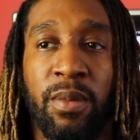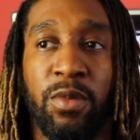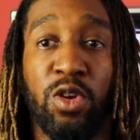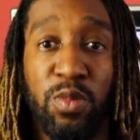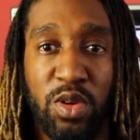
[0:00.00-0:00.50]

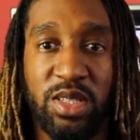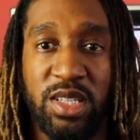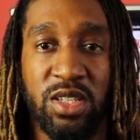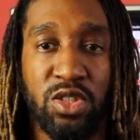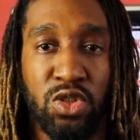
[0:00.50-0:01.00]

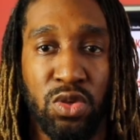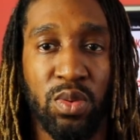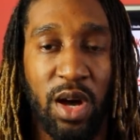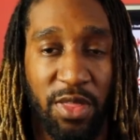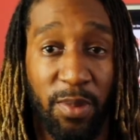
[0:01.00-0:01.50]
communities
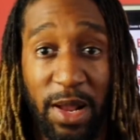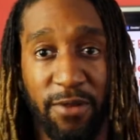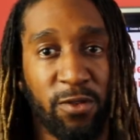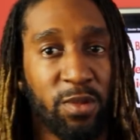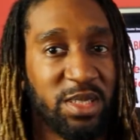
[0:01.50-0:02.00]
to other
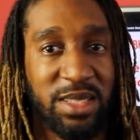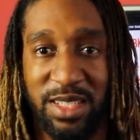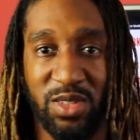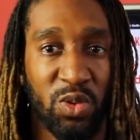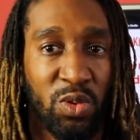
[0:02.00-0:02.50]
platforms,
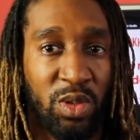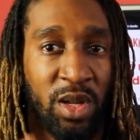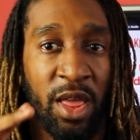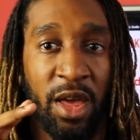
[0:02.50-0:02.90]
Discord,